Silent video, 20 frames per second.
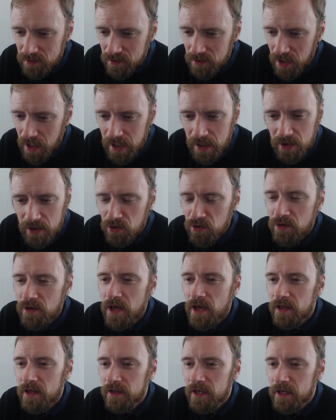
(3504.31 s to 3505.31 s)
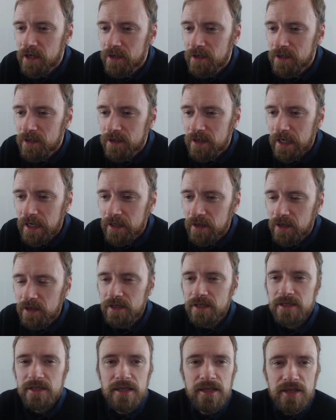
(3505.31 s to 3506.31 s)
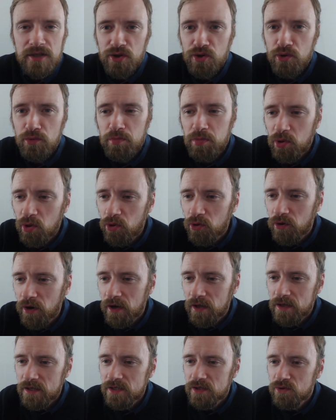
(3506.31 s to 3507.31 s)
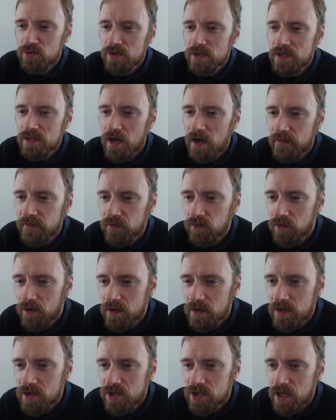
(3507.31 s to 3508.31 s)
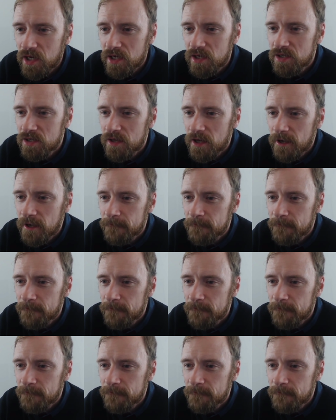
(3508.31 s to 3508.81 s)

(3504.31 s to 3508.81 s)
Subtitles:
I didn't know that, Layla. It's this new program, this new software that changed that.